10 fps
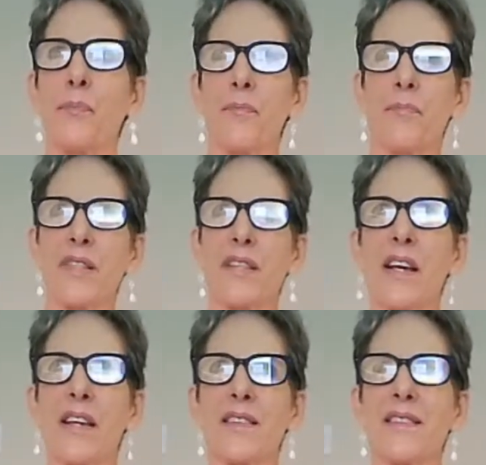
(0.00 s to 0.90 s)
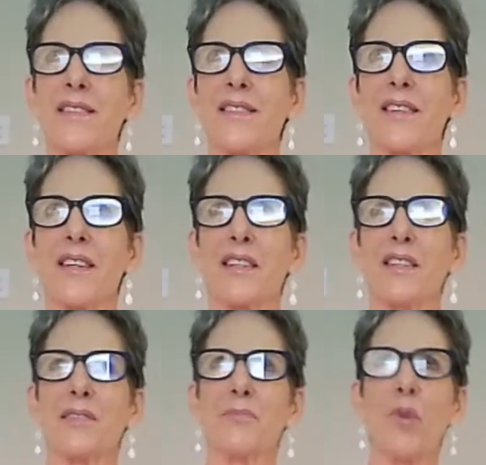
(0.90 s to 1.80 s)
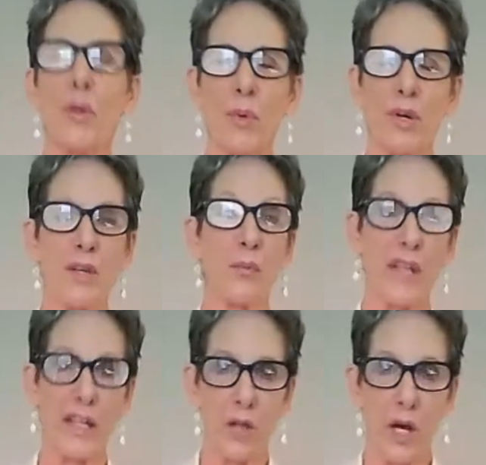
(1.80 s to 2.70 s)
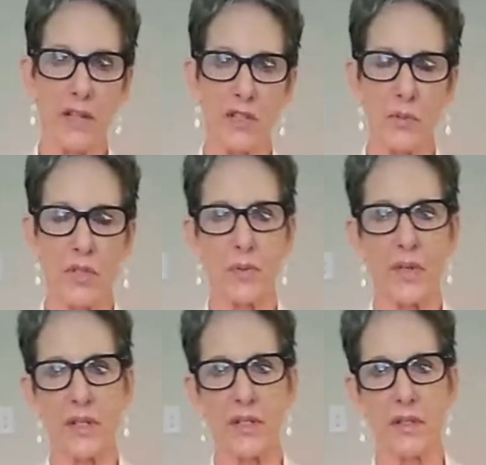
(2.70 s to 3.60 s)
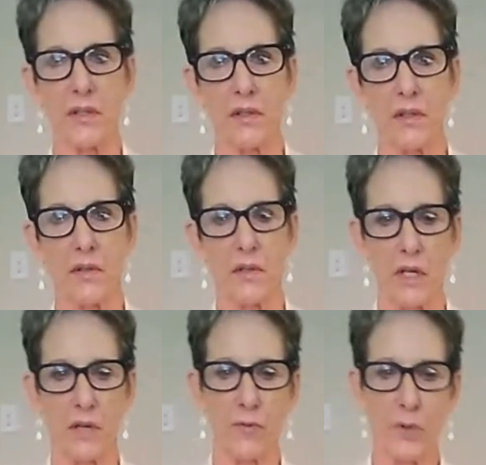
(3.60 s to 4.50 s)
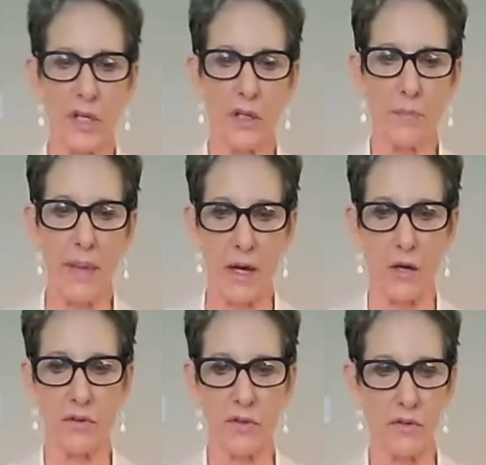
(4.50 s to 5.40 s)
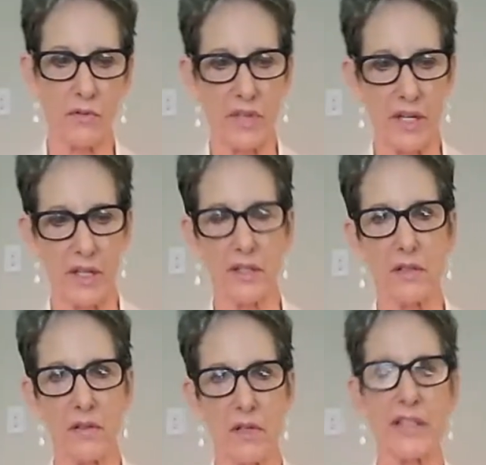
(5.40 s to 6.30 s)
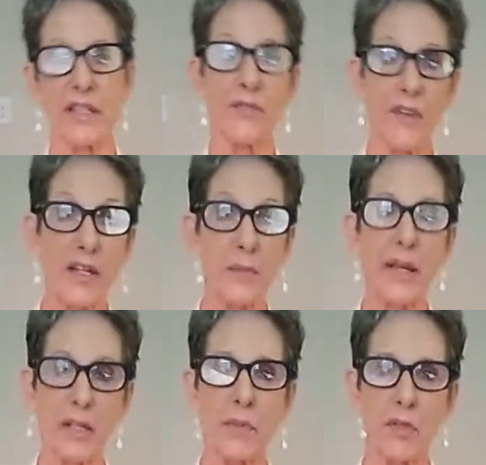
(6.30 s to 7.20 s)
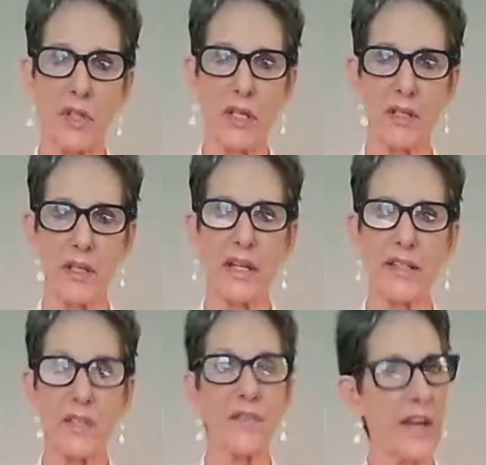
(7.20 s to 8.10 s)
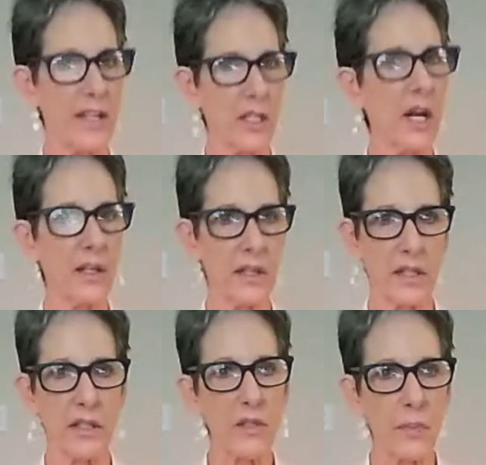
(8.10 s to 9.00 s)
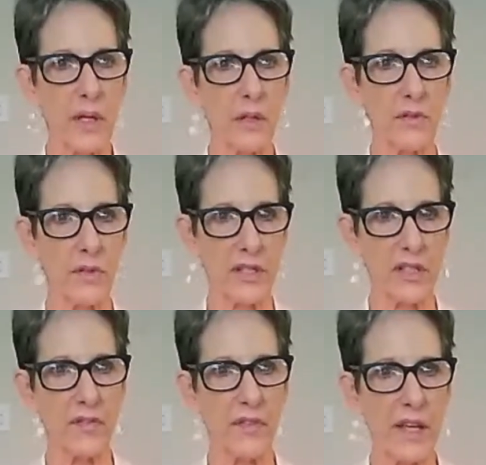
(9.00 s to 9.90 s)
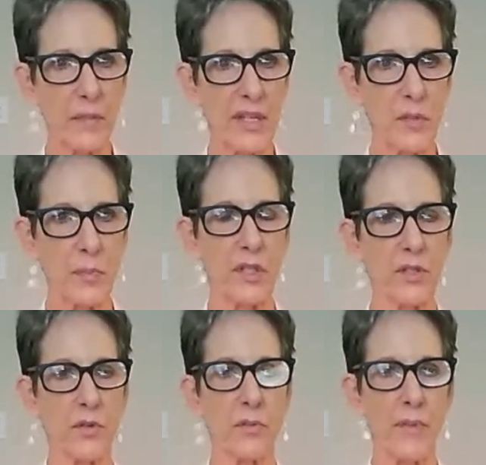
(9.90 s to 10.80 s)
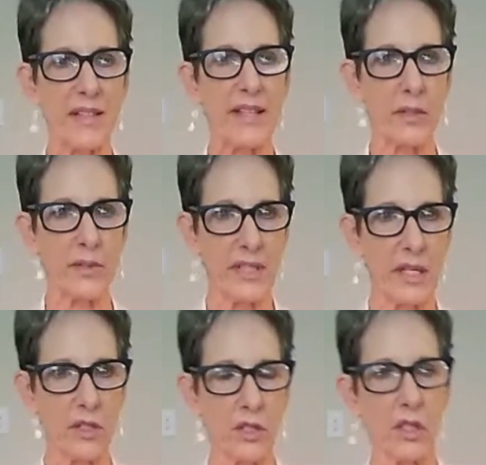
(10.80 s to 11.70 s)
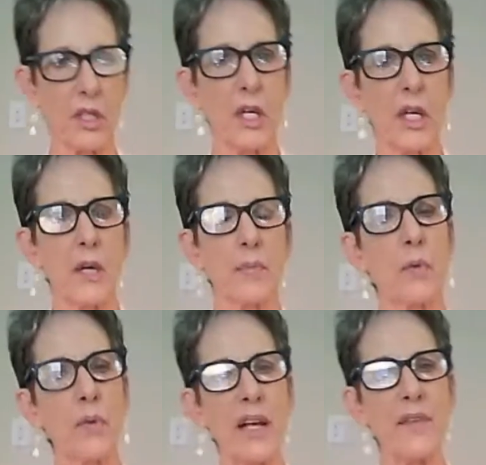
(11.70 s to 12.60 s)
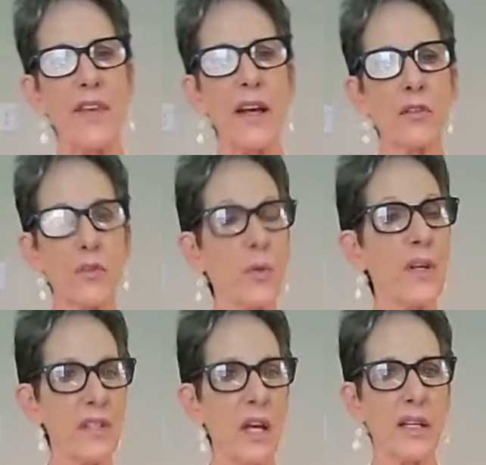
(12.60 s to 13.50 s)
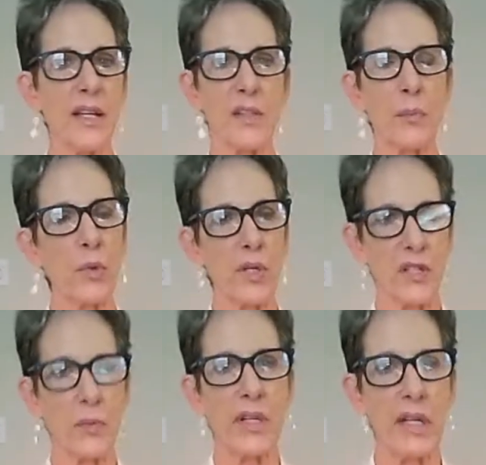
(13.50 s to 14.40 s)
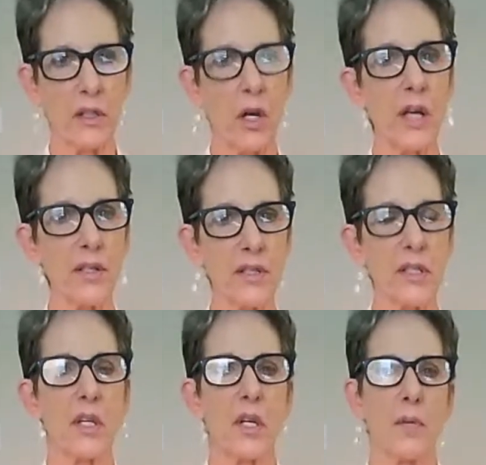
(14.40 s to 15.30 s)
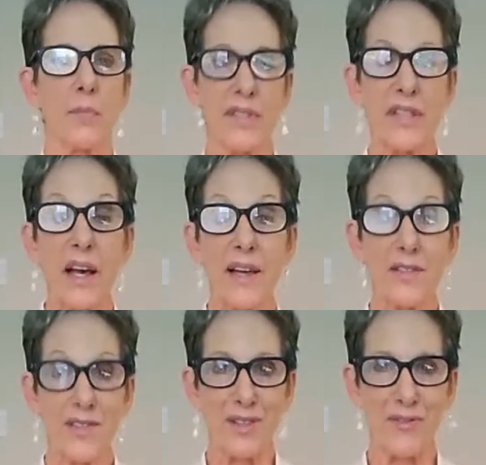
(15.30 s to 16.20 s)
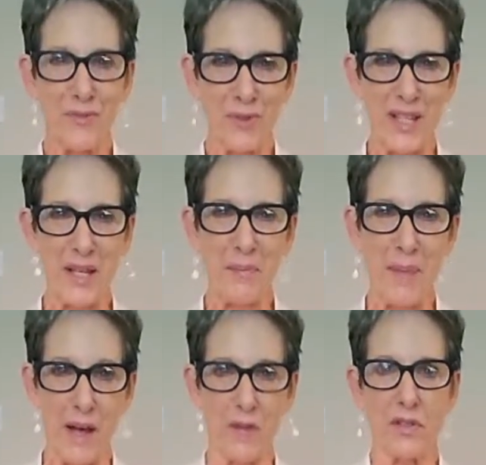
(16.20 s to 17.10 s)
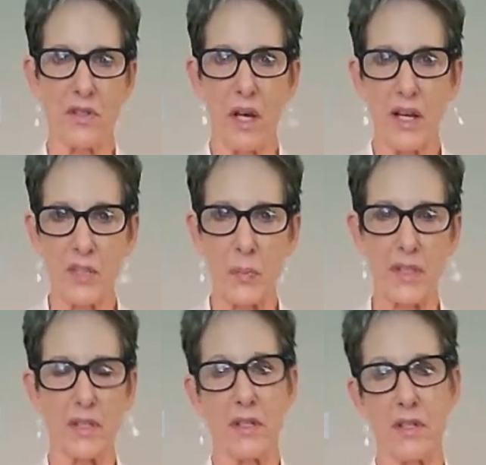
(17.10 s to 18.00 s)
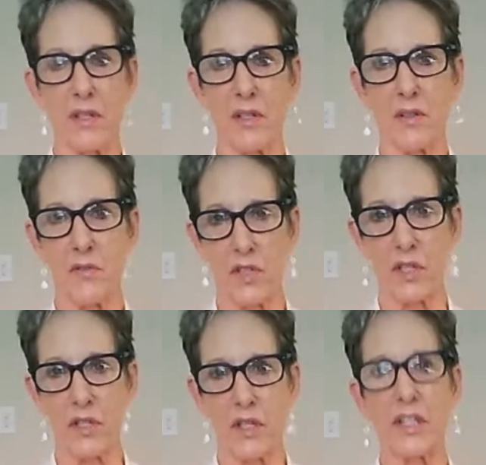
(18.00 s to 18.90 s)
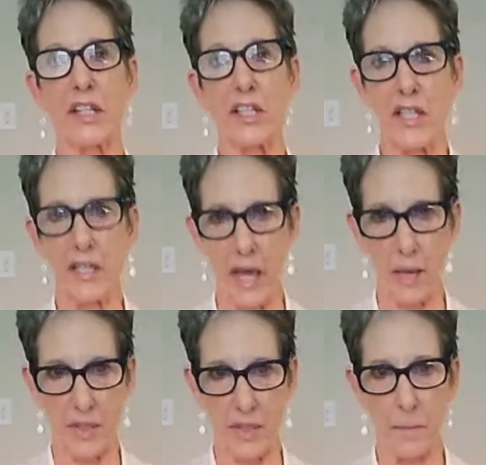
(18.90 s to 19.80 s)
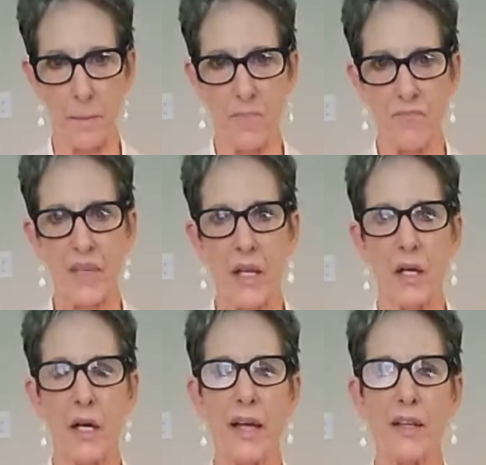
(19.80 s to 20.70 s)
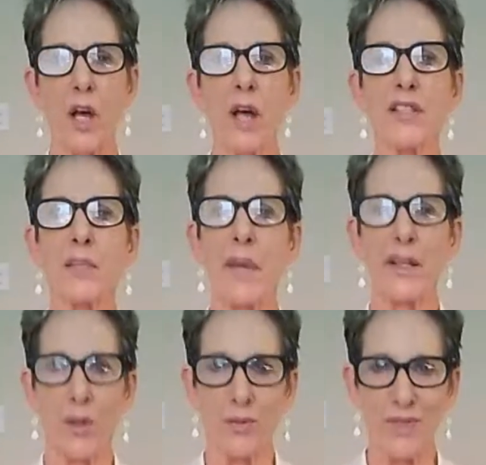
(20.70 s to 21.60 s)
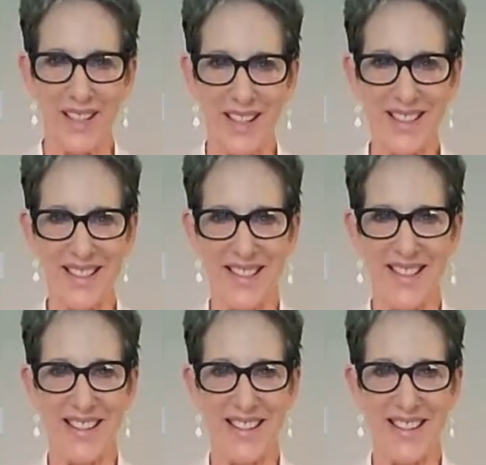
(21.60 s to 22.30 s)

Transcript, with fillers: besides, more important than what I lost, which was 40 pounds, right? I did find my community, and I did find God there as well. So I did find my spiritual, my sacred center. But what I found was not as important as what I lost. Besides the 40 pounds, the husband, and the nicotine habit, I lost my loneliness.